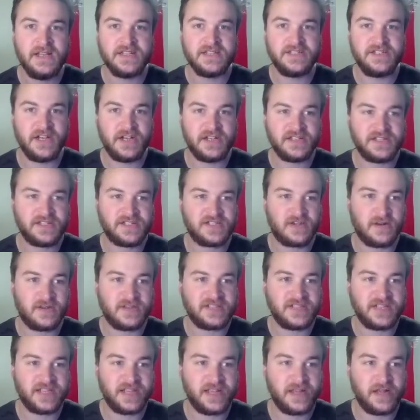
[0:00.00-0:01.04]
does
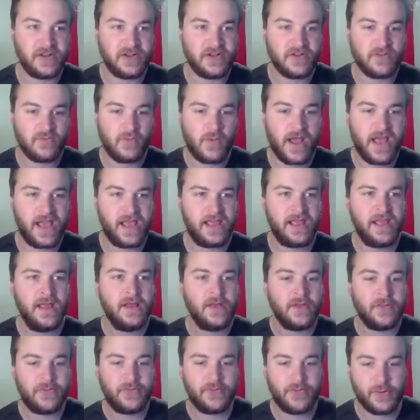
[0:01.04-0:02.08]
start to get underway.
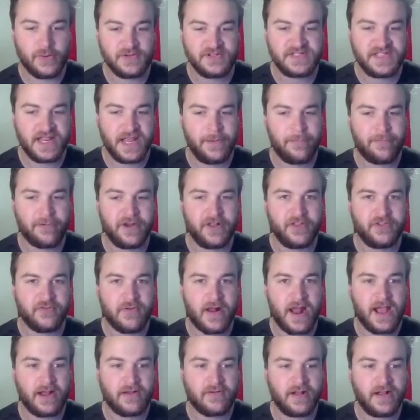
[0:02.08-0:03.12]
Thursday, pretty
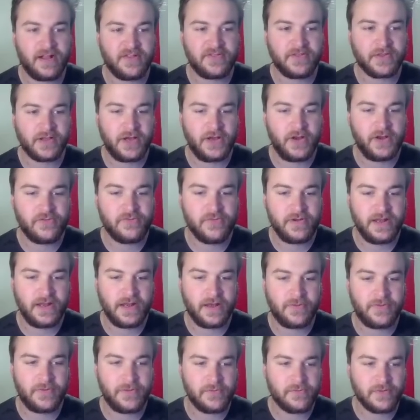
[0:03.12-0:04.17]
dry across the country.
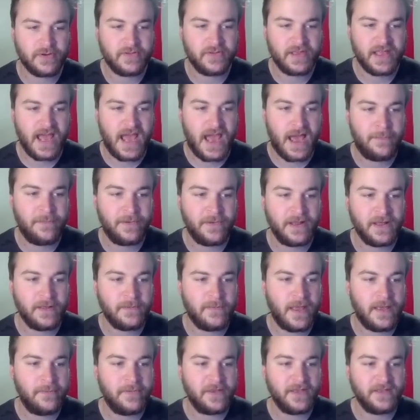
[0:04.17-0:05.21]
Nothing really happening.
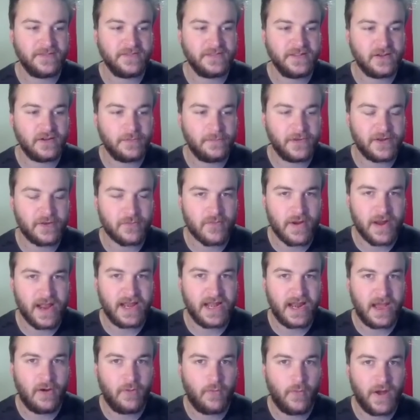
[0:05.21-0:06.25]
Maybe a little bit of
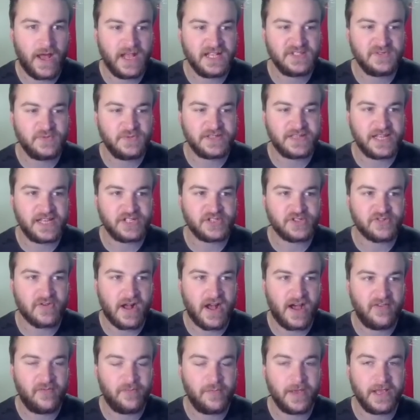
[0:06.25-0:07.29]
rain out west with that
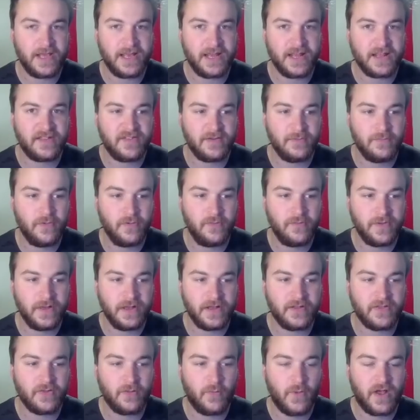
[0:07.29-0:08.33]
trough beginning to move
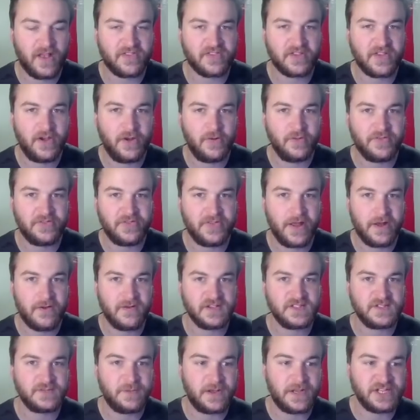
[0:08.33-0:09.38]
into the west coast
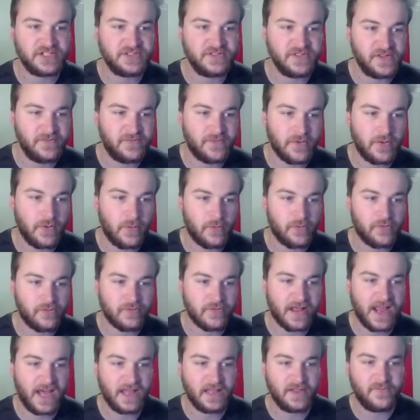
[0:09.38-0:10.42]
there, especially for
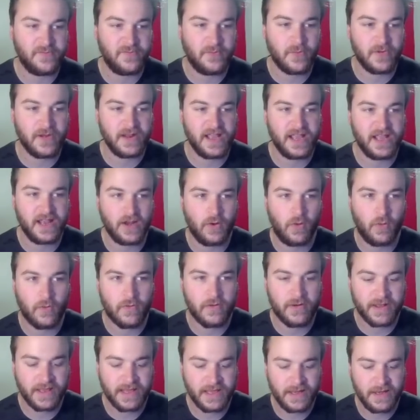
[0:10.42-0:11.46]
Northern California and
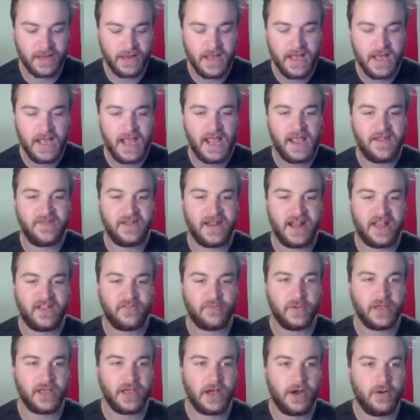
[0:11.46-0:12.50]
Oregon. And then
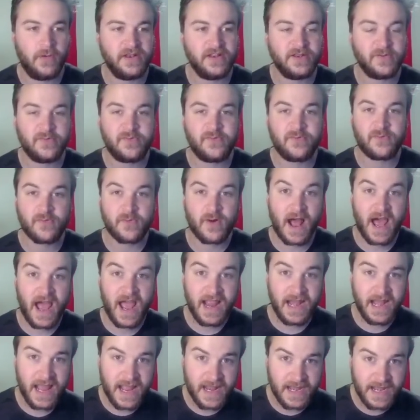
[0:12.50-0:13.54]
as we go into
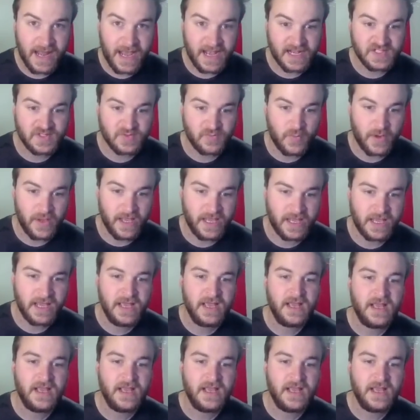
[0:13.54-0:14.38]
Friday next week,